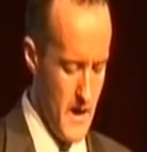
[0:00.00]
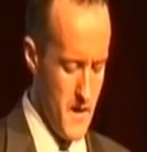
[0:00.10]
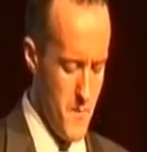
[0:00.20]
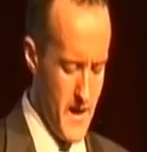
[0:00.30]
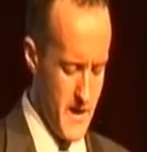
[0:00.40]

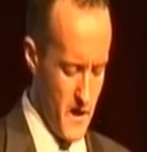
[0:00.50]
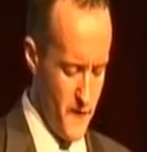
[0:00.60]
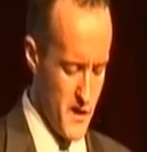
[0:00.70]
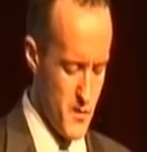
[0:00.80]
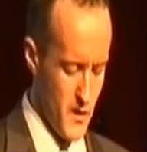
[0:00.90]
The main
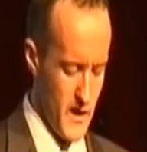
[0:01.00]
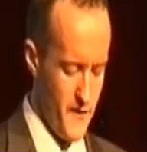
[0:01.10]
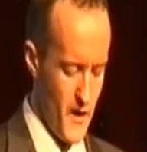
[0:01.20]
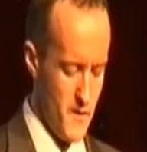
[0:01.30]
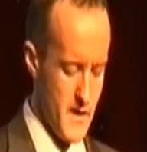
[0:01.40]
difference we really
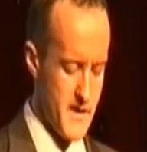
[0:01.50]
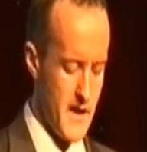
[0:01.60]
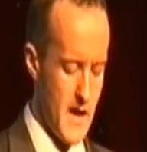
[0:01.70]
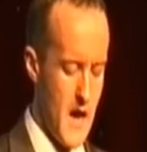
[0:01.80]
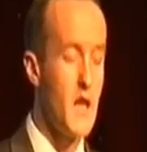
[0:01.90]
found is
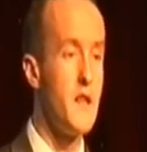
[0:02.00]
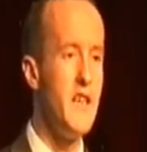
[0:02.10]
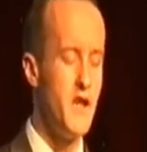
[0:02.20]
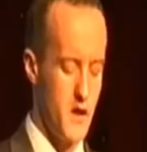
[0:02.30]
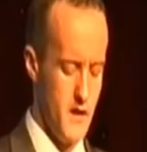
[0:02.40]
that a
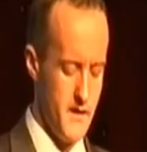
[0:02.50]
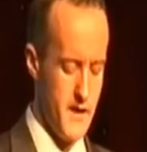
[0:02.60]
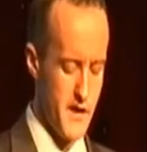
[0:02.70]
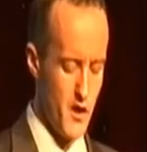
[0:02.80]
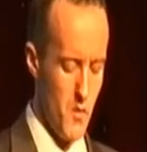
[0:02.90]
leader
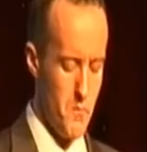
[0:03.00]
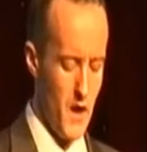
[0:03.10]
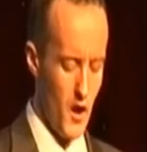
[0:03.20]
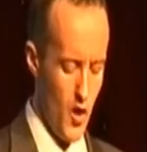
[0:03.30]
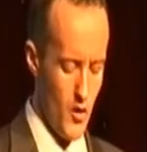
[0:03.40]
does not
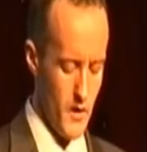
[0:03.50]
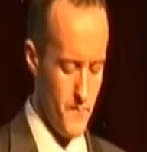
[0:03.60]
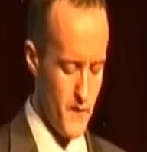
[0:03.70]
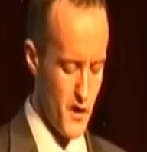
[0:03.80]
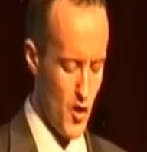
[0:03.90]
belong
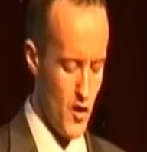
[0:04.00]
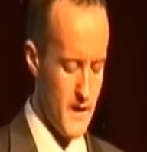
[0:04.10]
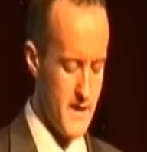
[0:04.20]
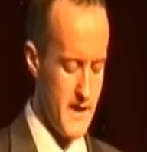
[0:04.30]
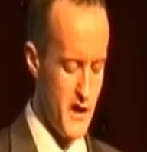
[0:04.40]
to the
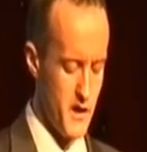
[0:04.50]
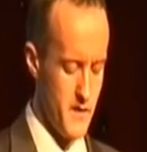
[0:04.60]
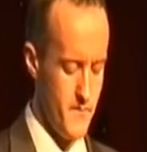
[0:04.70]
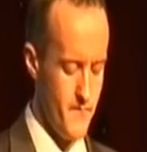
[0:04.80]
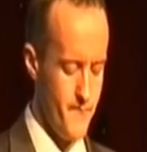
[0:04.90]

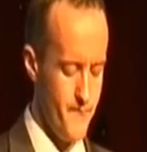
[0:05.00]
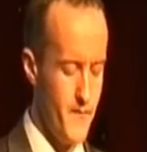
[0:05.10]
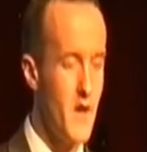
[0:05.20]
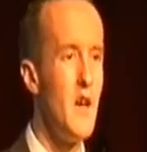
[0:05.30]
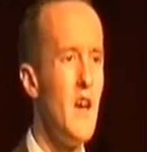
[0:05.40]
organization.
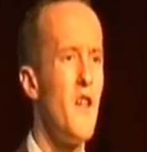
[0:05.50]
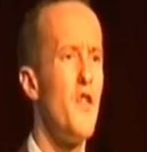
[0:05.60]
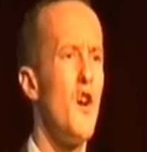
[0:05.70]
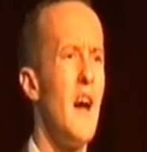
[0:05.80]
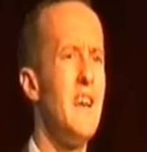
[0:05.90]

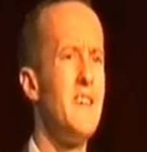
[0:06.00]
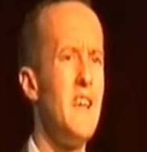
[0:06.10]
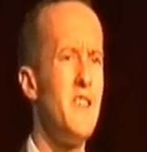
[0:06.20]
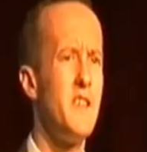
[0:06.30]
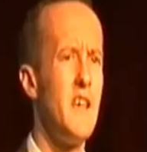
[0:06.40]
Their
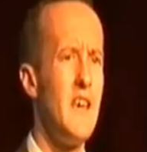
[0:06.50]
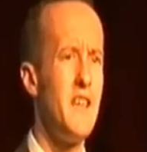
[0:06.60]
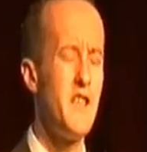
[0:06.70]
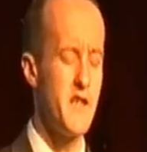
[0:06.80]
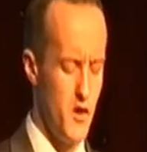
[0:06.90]
identity
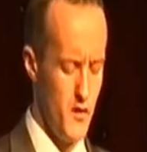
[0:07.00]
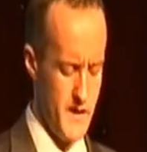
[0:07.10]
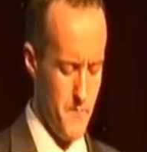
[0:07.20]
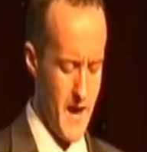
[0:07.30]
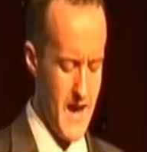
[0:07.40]
does not
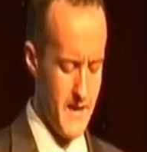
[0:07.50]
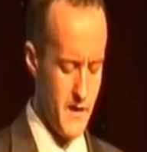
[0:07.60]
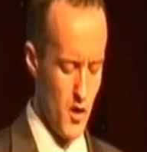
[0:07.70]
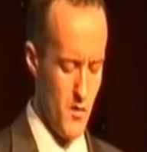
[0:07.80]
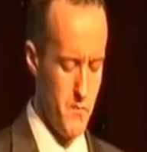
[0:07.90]

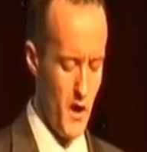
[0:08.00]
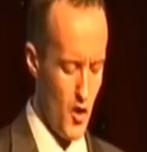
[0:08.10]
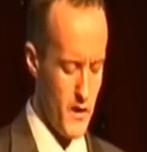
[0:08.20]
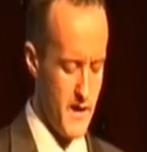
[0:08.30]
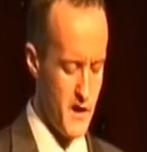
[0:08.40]
depend on
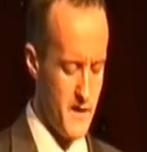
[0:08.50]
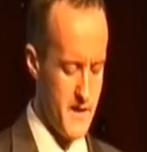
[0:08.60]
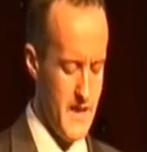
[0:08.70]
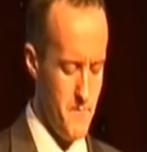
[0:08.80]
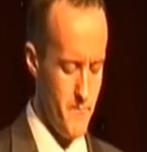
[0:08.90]
belonging to the
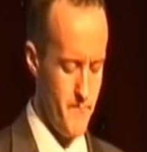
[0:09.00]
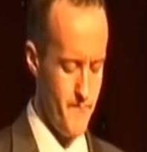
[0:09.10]
team.